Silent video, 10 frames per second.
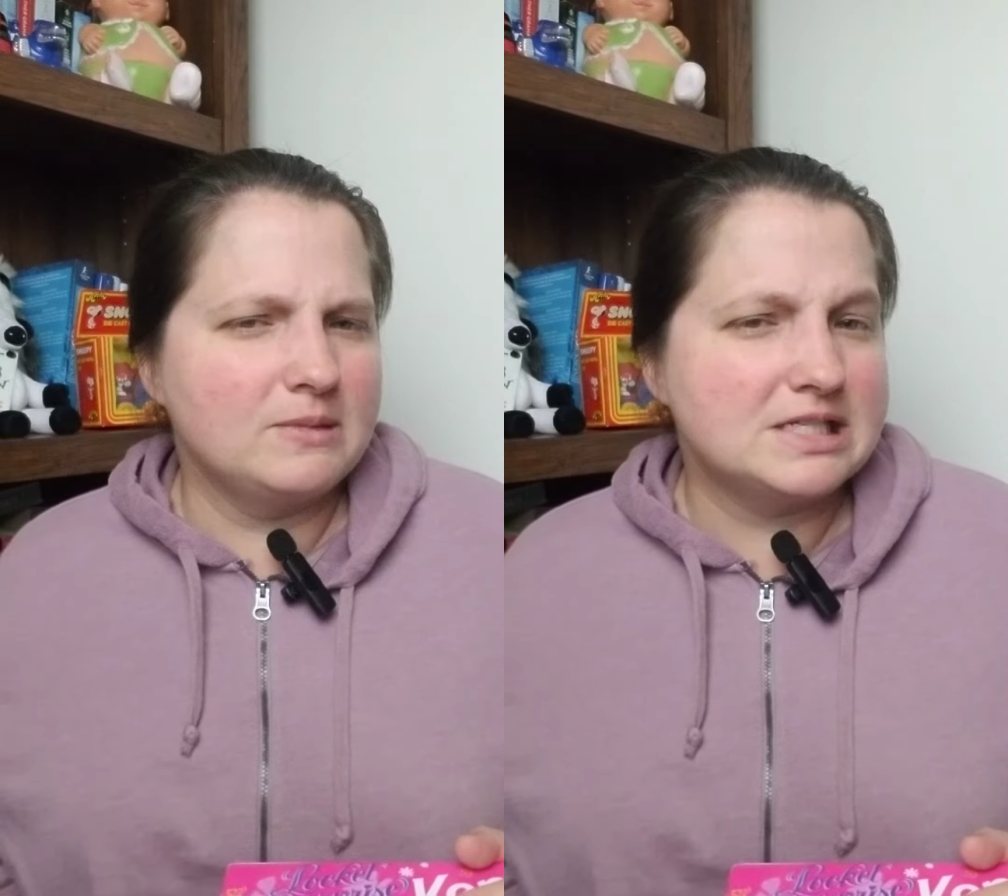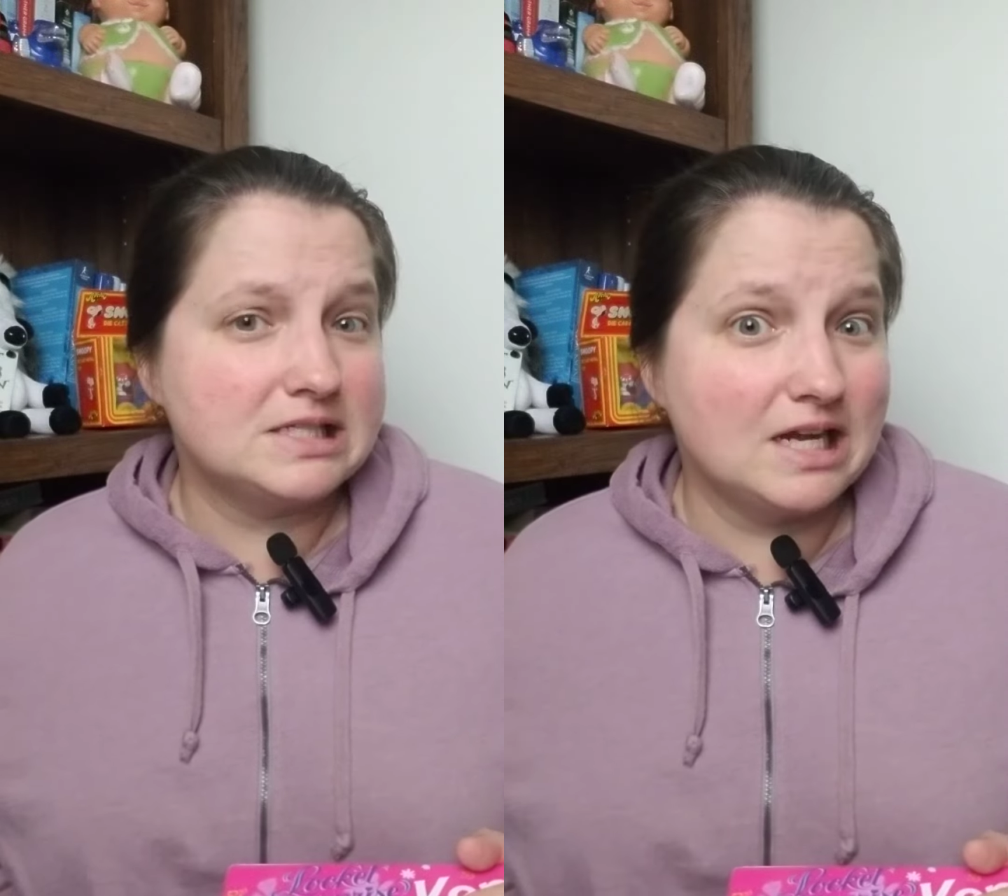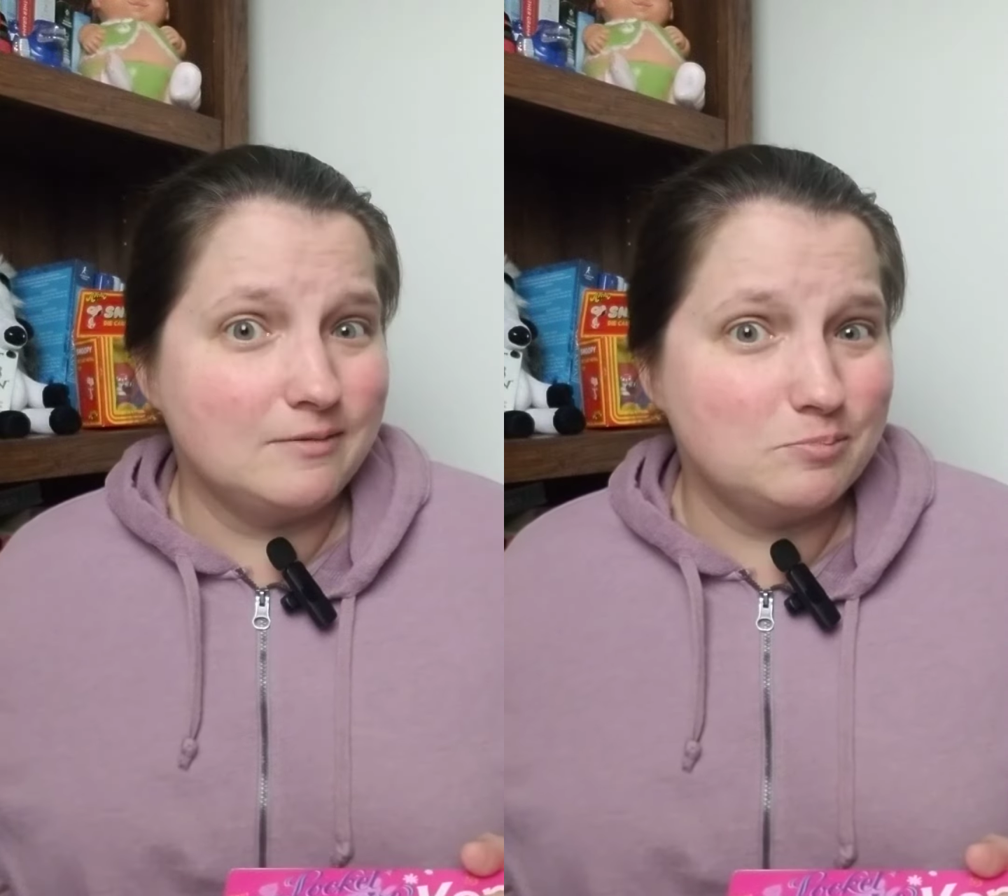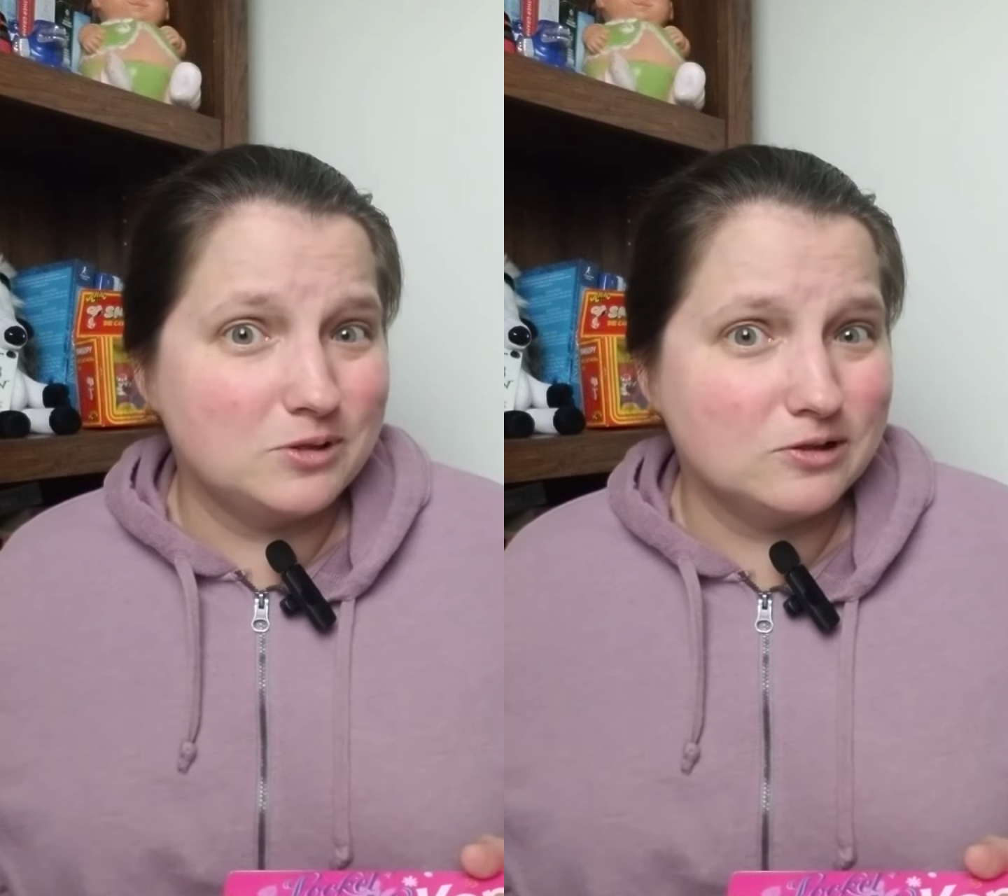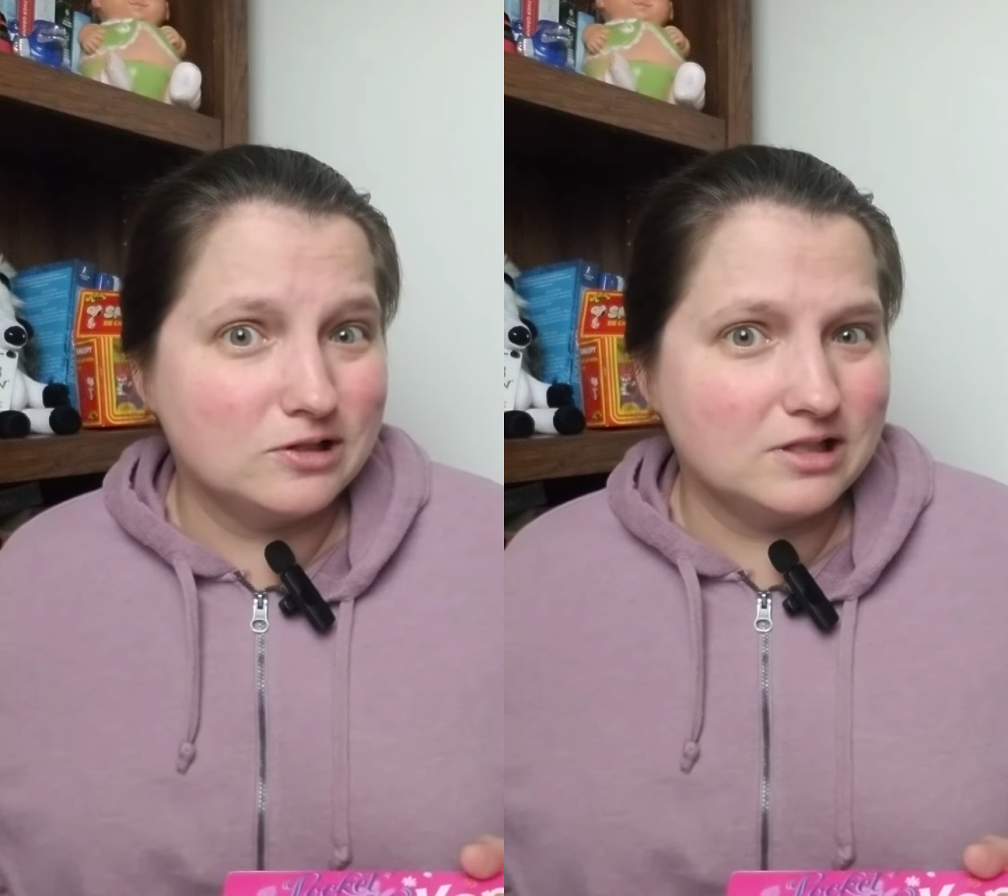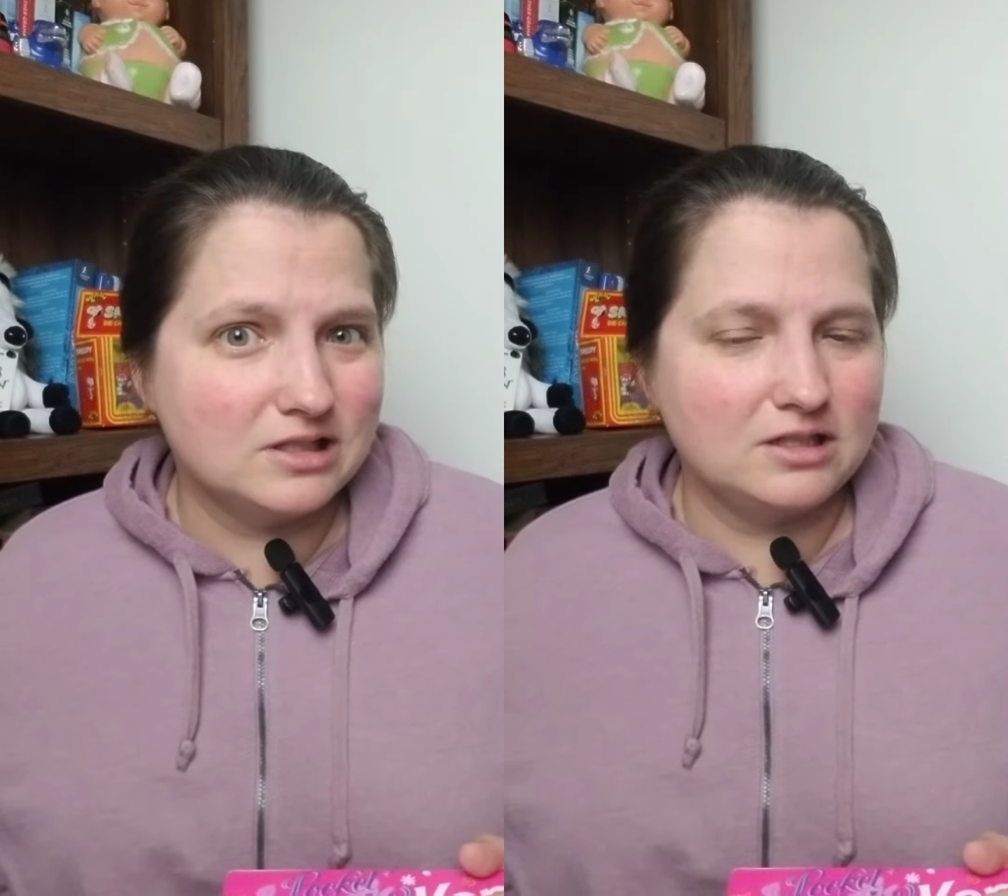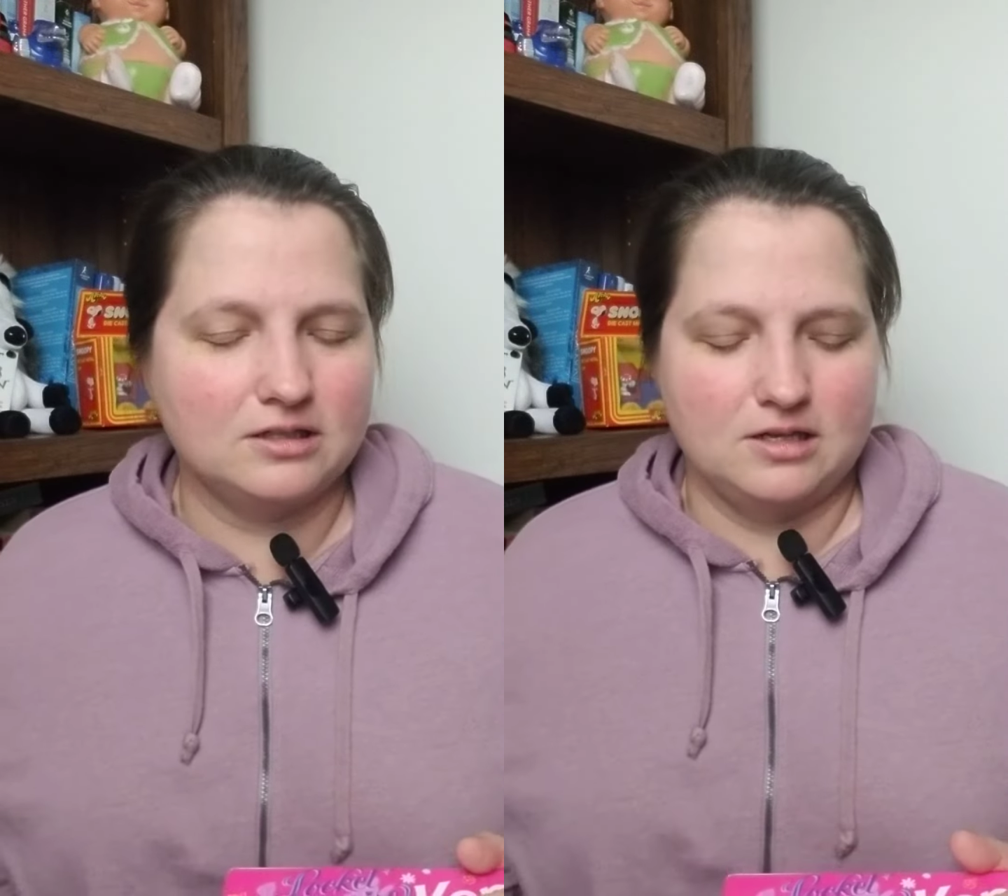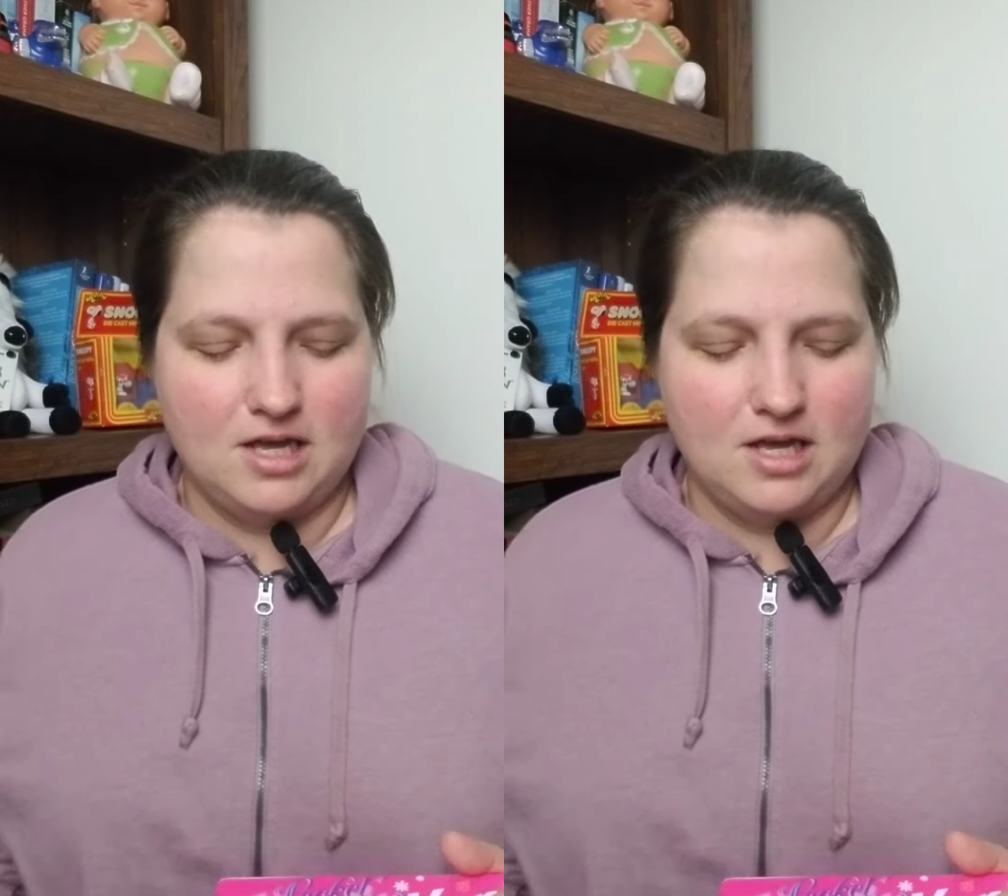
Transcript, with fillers: this time period.